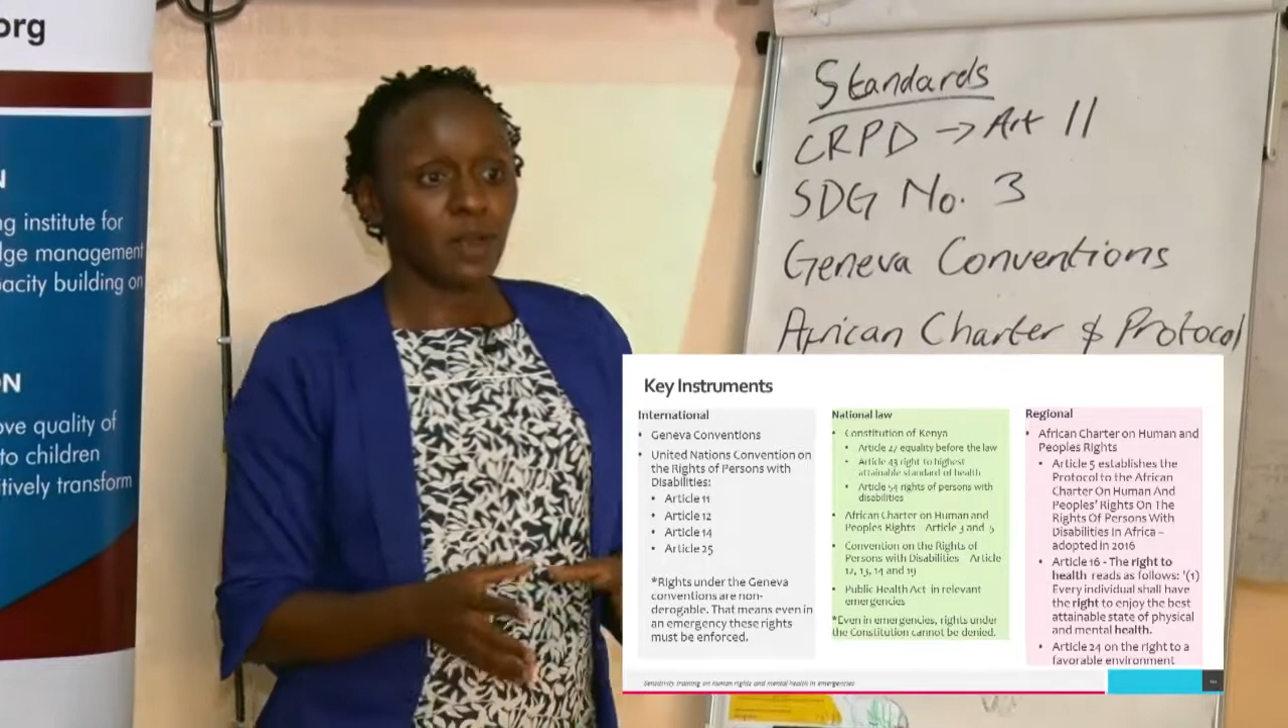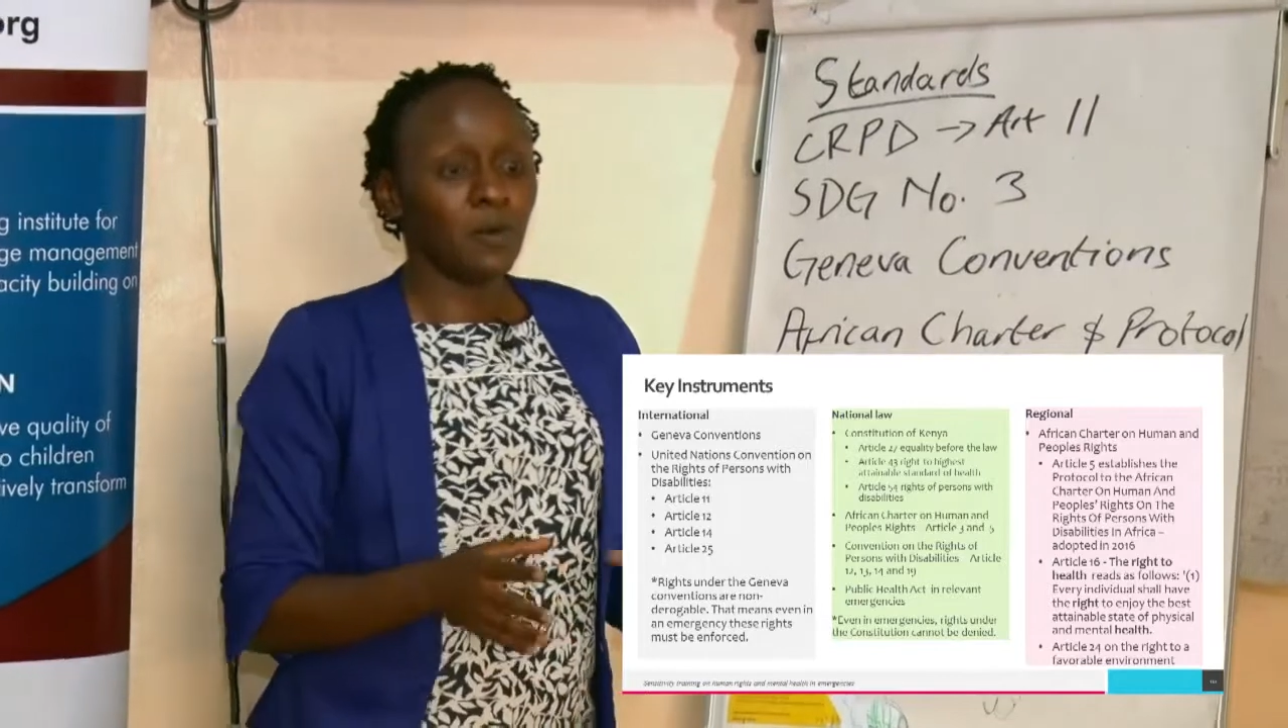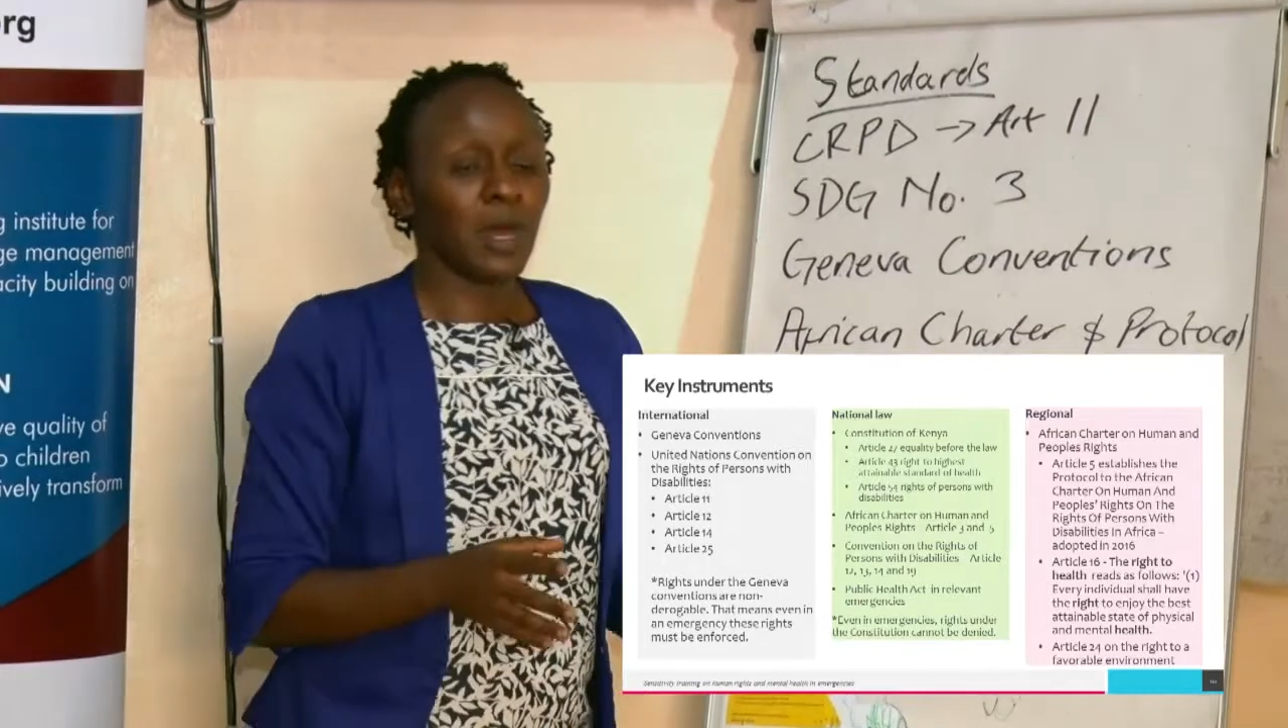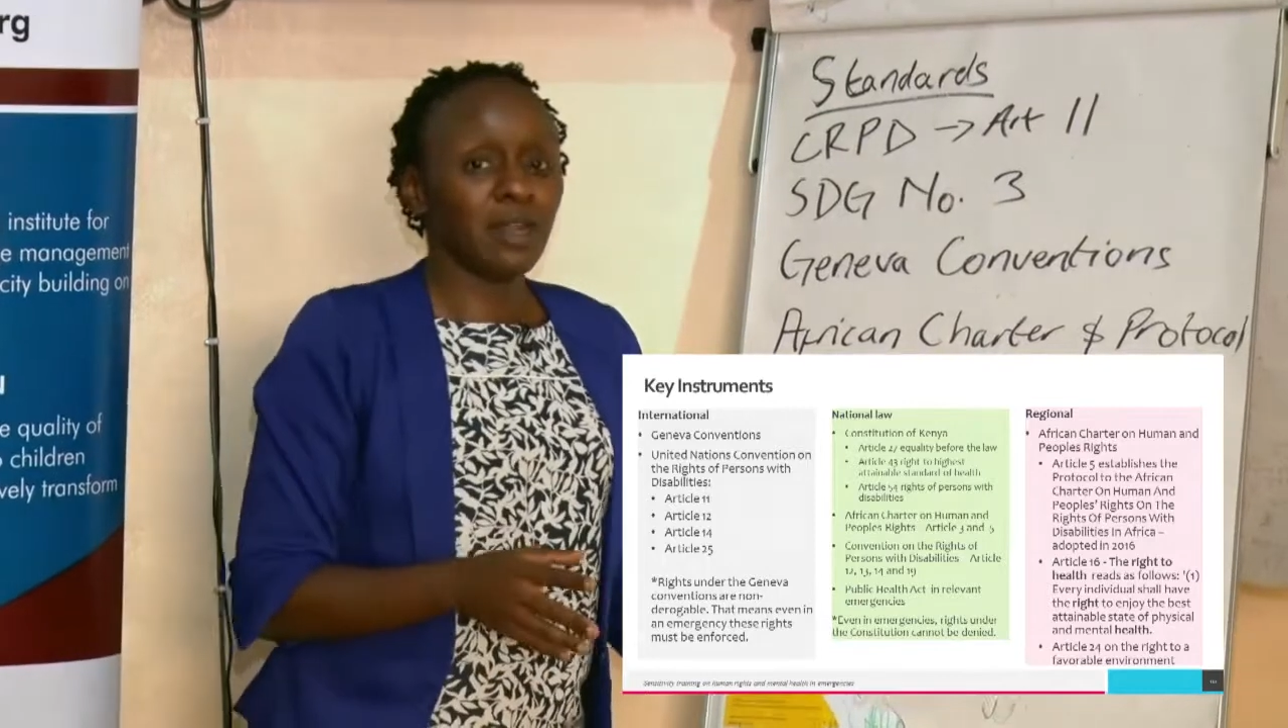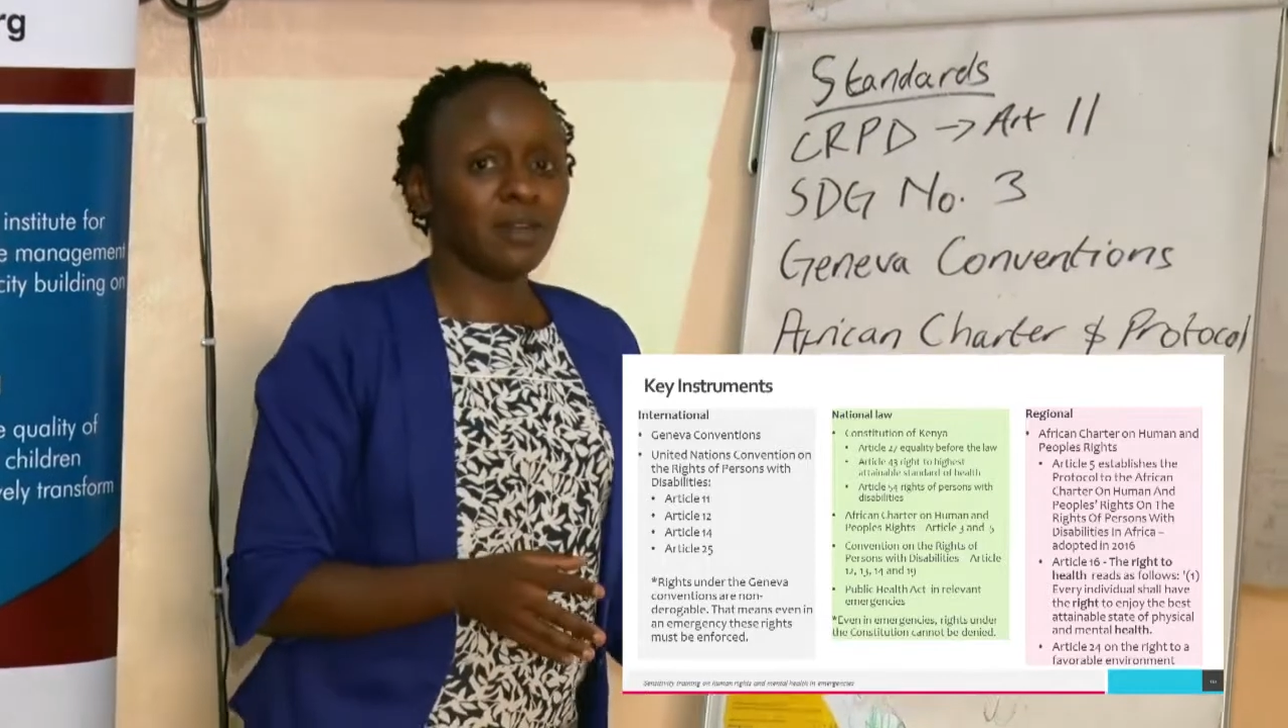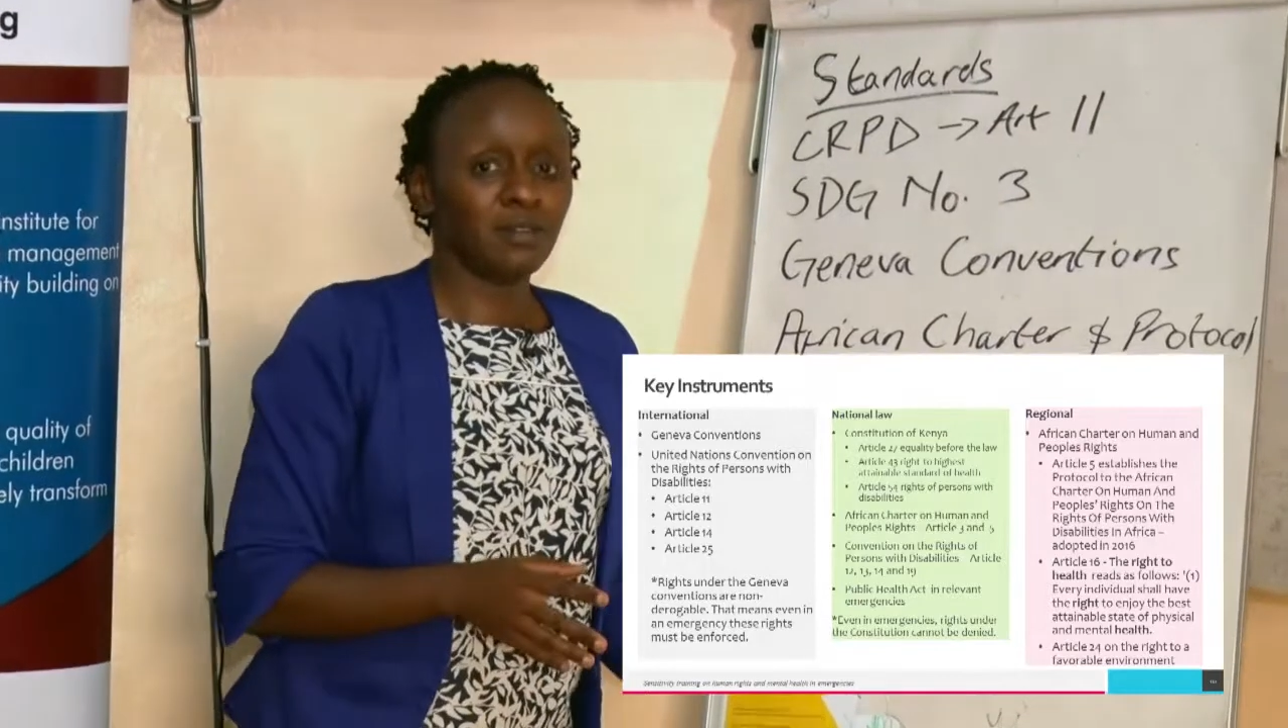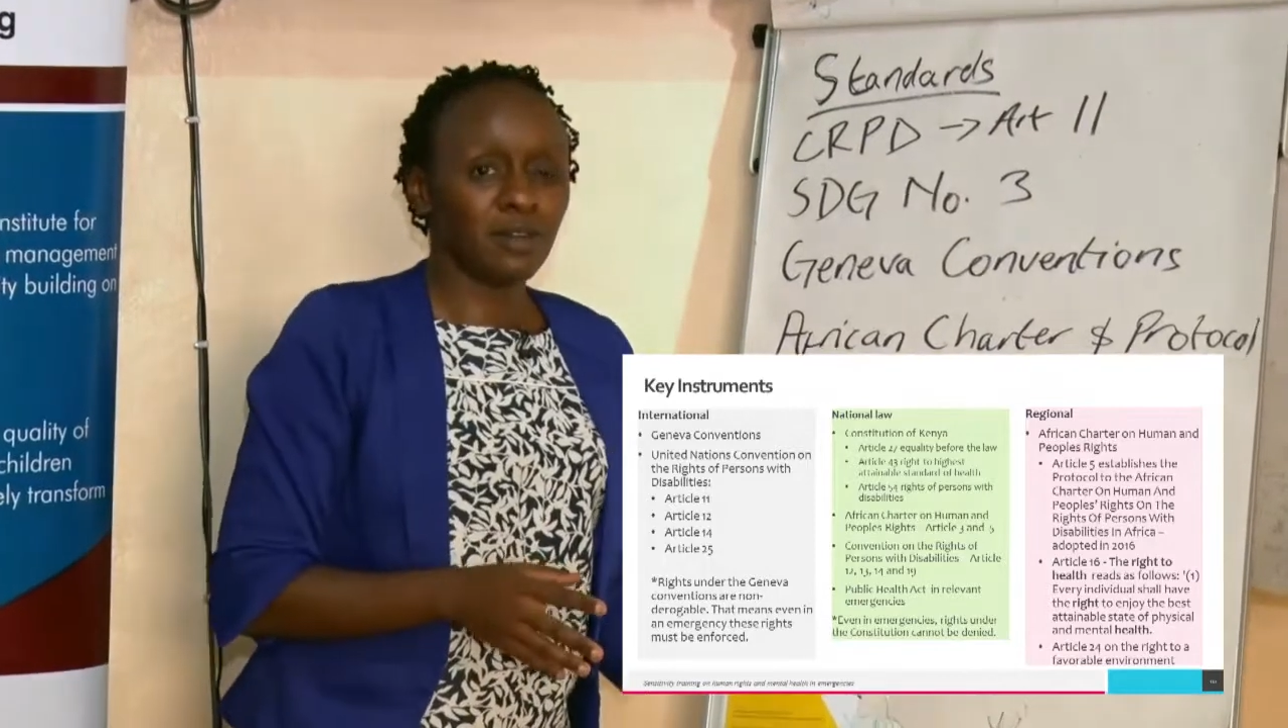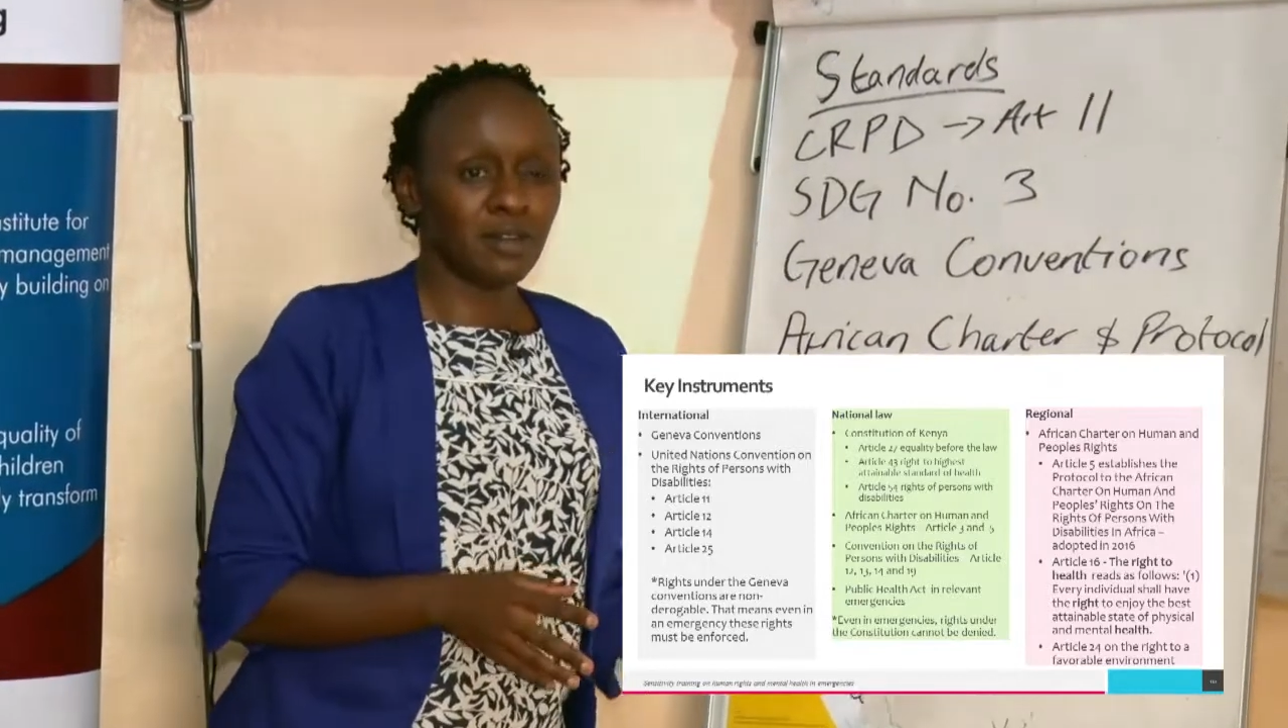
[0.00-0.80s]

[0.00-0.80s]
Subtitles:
Well,